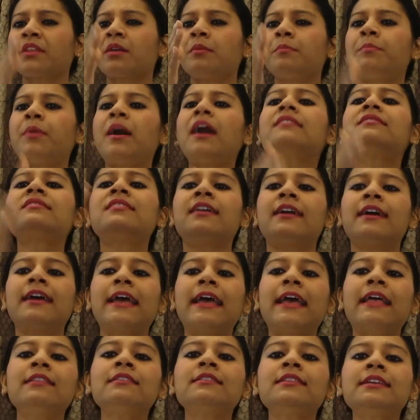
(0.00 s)
But the
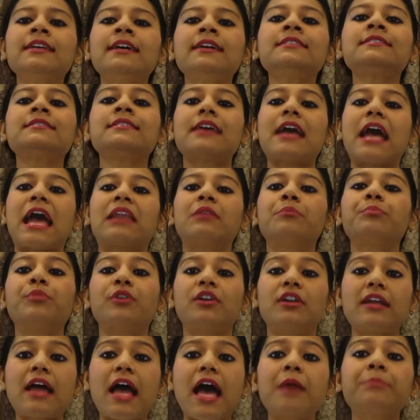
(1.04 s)
healthiest and
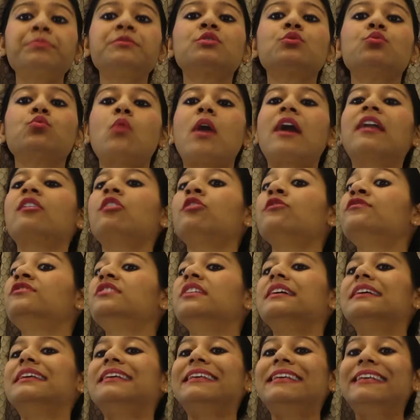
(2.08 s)
perhaps one of
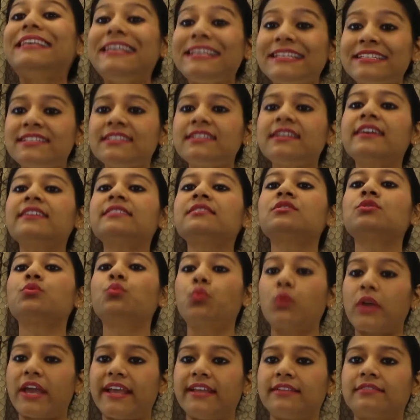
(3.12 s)
the easiest
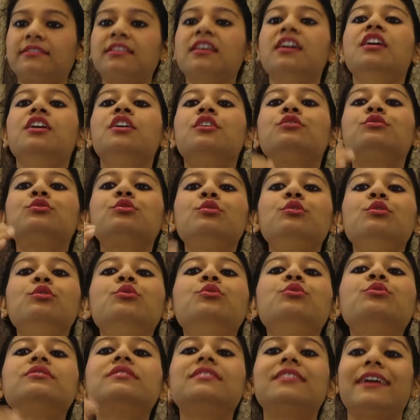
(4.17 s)
ways to
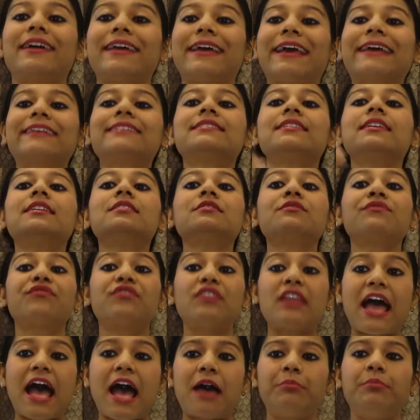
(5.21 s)
lose the excess
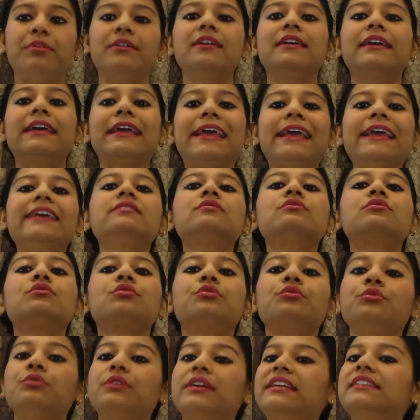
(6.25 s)
flab is
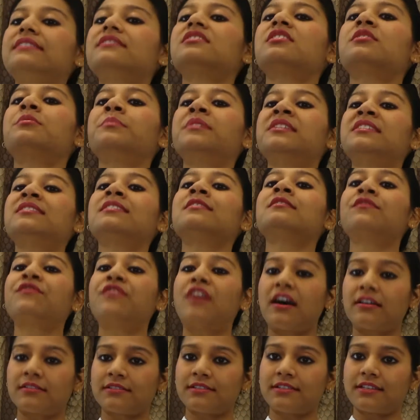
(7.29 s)
through intermittent
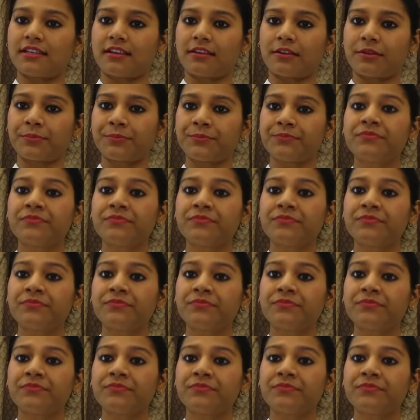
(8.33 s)
fasting.